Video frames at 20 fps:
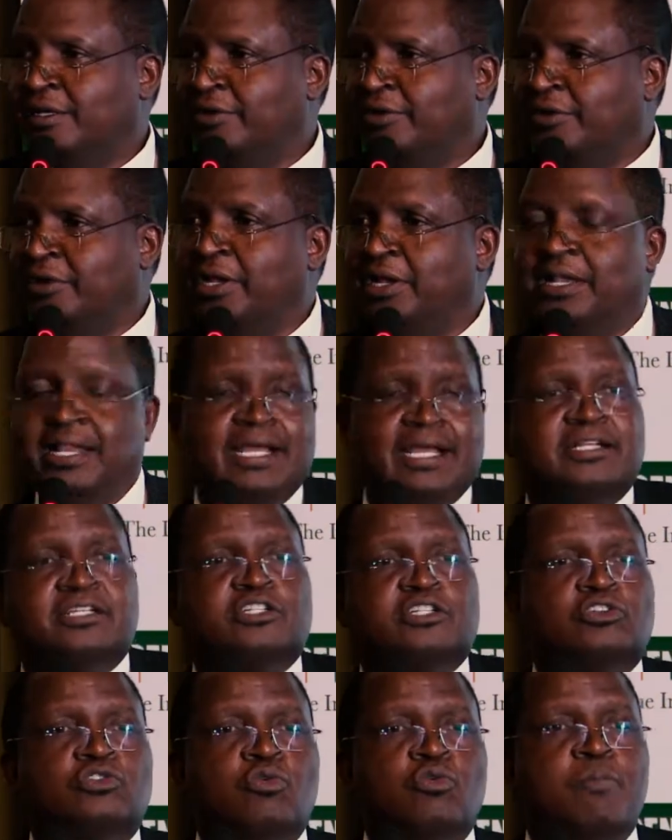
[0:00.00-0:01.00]

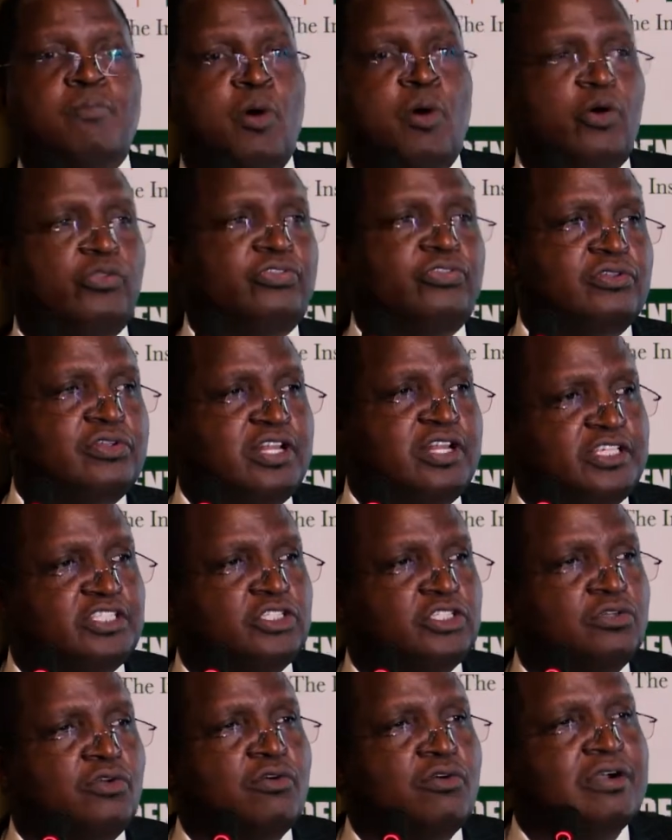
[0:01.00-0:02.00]
relates to both
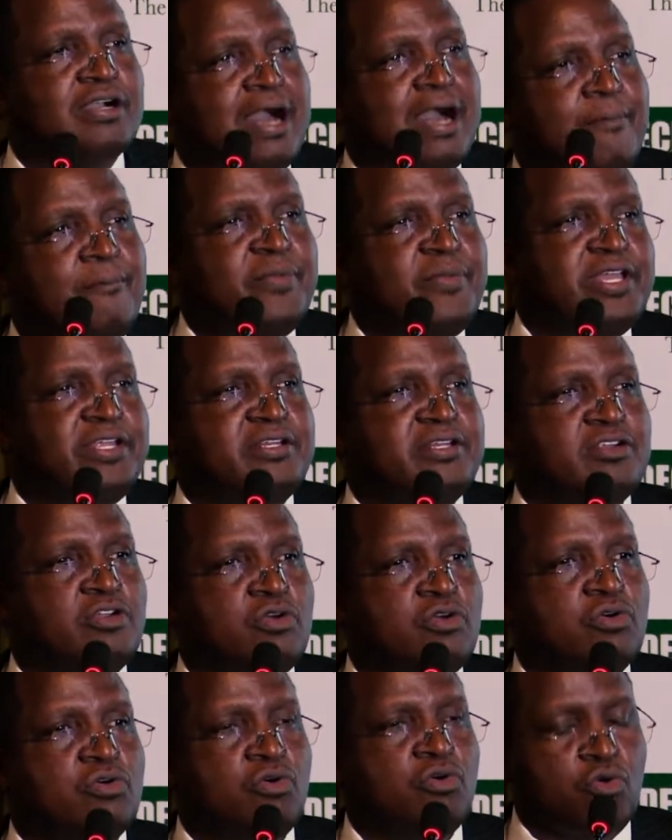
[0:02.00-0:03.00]
national government
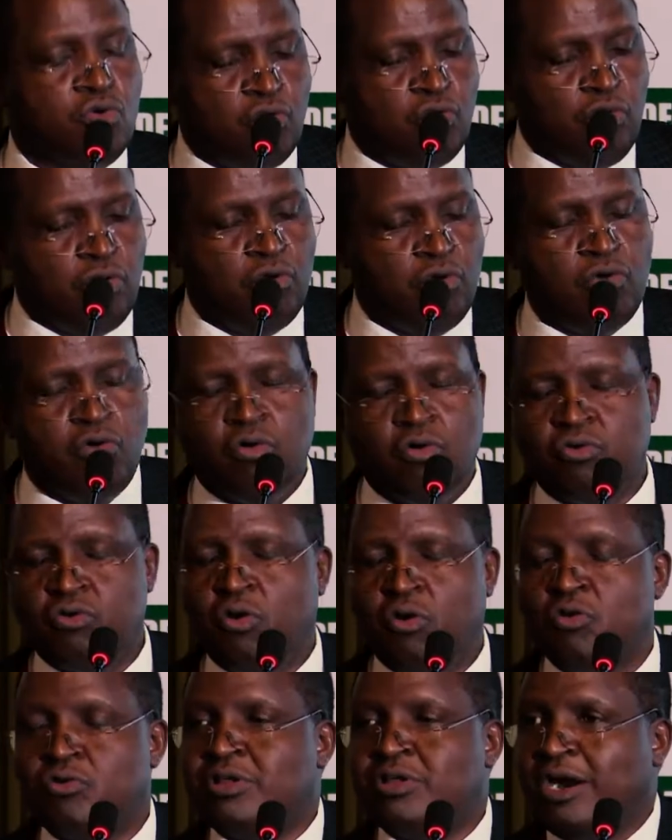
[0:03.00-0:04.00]

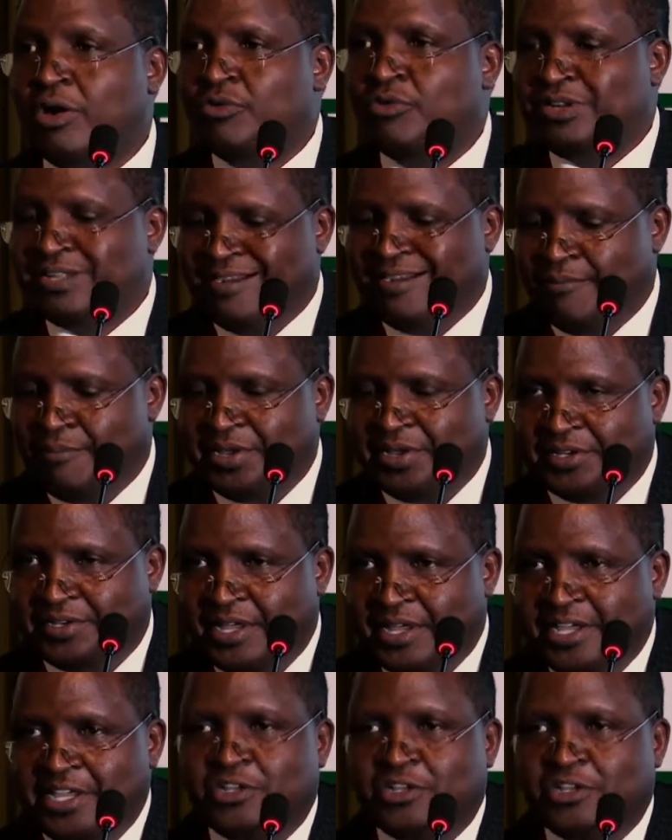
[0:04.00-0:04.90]
or county government.